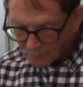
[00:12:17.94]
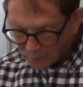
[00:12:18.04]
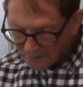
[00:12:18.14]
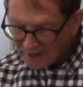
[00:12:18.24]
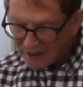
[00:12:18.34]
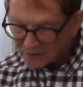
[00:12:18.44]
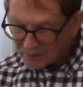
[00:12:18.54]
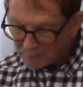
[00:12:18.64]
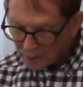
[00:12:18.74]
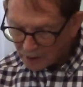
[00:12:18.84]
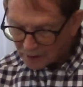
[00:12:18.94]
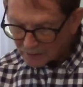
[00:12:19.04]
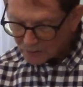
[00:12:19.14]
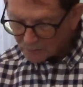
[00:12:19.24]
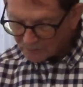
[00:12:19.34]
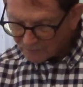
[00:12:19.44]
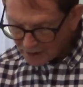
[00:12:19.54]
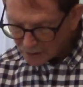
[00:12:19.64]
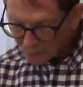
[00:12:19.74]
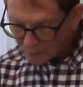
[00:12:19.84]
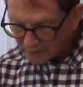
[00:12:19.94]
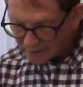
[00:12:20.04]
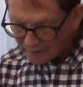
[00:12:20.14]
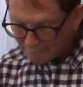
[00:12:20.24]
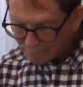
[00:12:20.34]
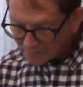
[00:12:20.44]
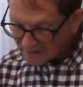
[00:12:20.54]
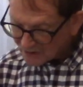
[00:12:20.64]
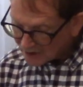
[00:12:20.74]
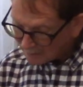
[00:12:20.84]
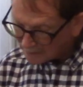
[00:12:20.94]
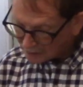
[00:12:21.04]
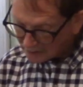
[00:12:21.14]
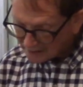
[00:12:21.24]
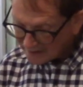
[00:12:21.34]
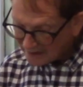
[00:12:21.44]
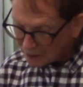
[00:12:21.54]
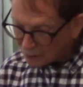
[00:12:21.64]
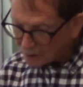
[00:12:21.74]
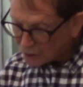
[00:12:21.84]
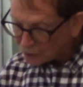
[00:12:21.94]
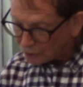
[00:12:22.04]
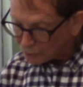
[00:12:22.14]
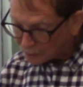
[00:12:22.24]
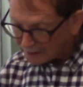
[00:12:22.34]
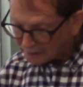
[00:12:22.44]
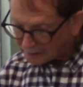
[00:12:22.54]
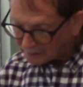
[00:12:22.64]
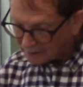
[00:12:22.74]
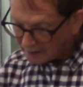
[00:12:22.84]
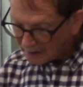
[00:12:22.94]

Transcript: 1,000 parts freshwater. Similarly, the oyster drill,